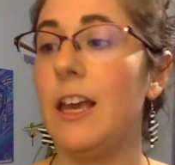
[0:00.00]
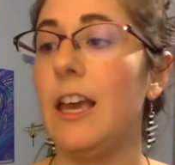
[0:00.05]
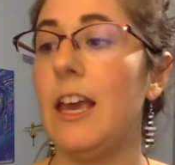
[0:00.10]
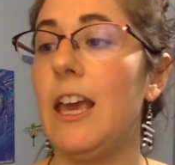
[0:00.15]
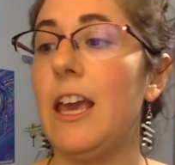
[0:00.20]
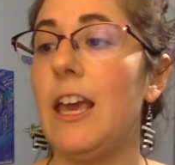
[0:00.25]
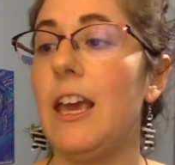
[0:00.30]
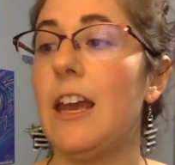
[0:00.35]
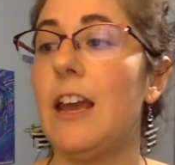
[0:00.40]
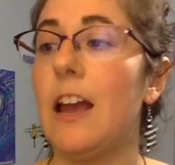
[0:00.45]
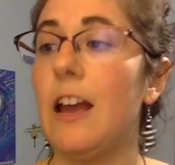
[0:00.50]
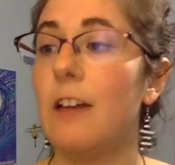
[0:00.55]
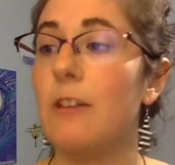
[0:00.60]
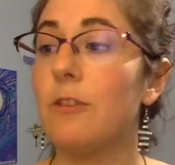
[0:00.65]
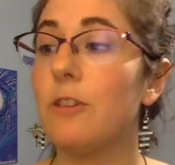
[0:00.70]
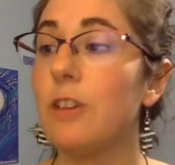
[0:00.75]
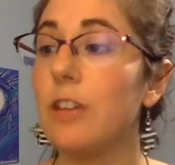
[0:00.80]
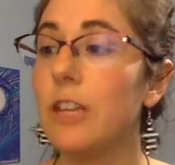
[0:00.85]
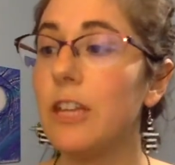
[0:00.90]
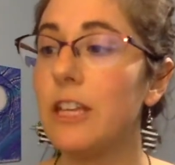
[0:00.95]
And I
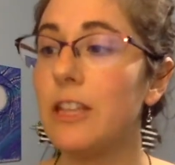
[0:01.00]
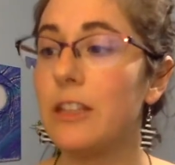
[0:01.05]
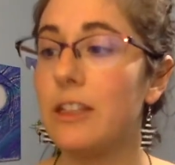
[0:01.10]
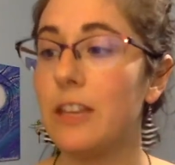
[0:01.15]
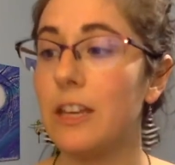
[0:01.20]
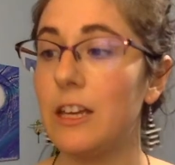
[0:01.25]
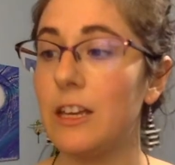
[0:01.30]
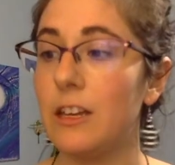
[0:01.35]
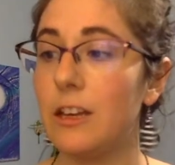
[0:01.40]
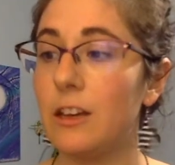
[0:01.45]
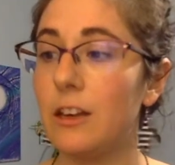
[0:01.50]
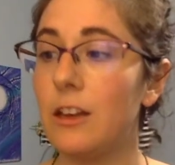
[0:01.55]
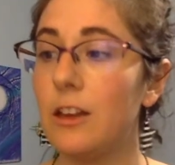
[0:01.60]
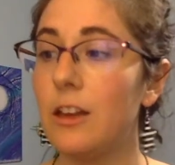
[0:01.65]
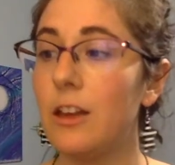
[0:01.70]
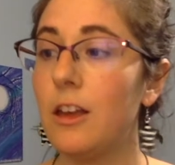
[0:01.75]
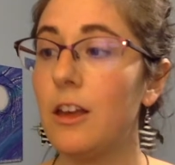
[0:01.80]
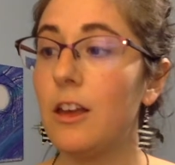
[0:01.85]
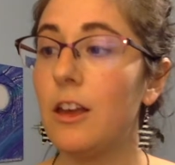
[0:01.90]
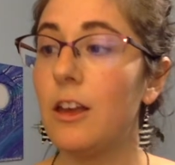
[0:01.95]
really think
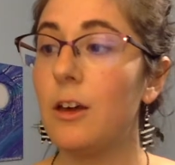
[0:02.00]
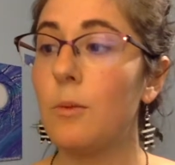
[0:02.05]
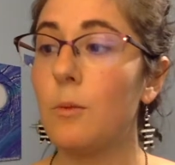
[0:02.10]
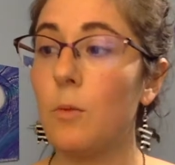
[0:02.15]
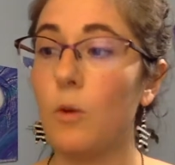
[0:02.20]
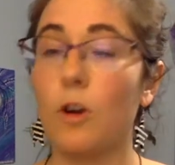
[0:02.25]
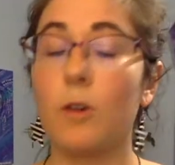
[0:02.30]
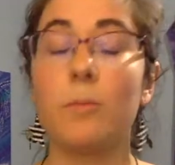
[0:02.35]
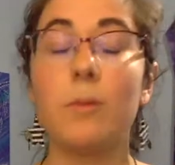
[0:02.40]
more